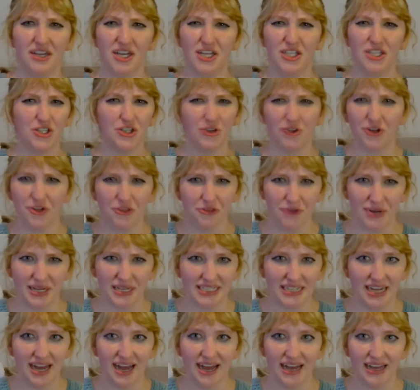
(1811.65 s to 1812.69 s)
2 to 3
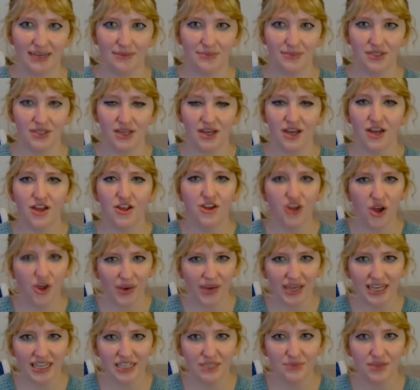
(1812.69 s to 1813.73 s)
times. Knowing
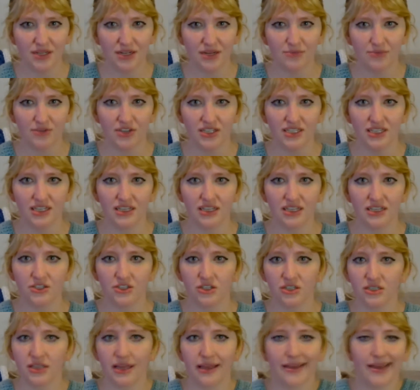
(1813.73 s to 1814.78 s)
he's been in prison, he's
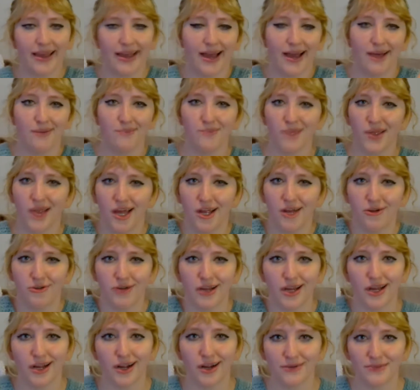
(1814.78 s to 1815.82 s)
just like, yeah, I don't
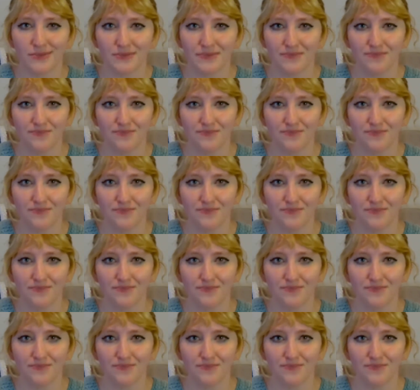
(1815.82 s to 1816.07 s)
care.